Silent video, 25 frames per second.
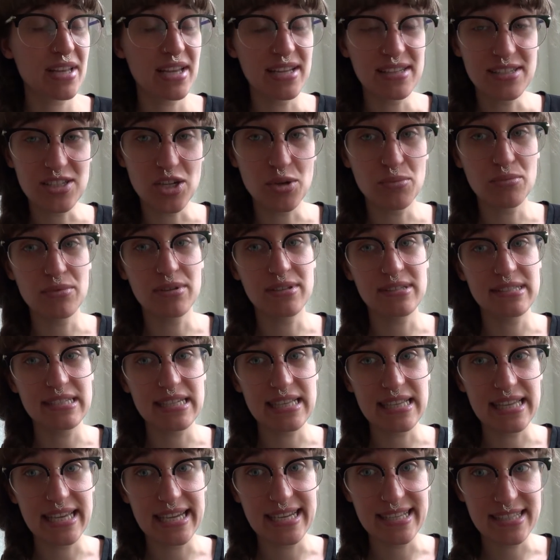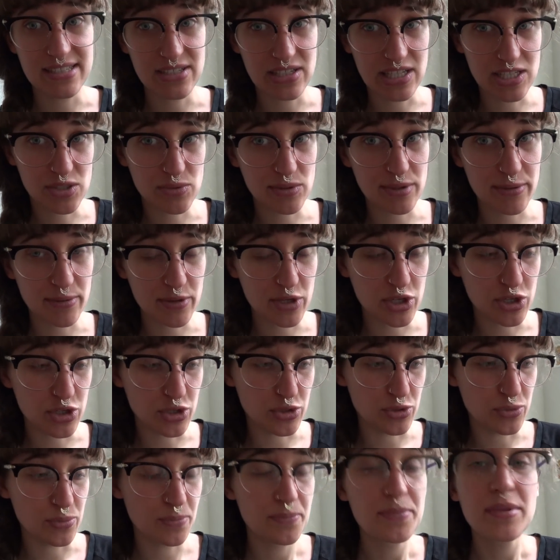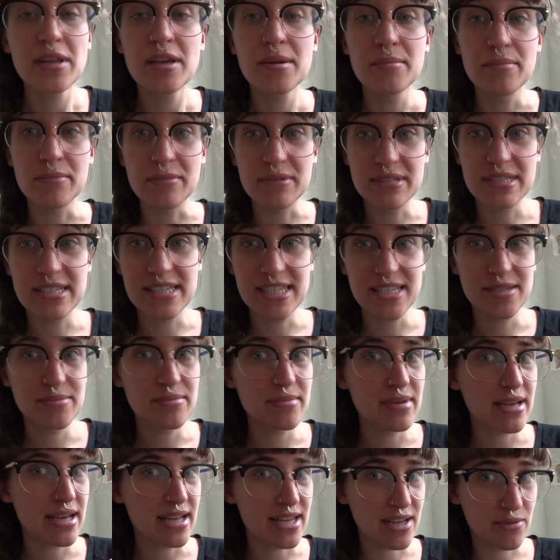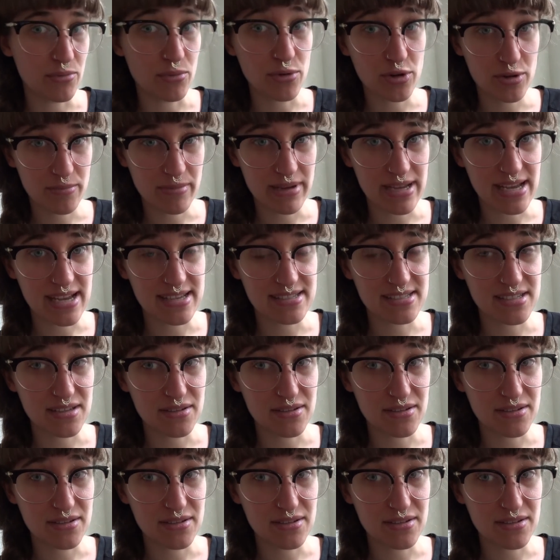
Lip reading: It's open until late, so that's what I'm gonna do. Museum, and then work my ass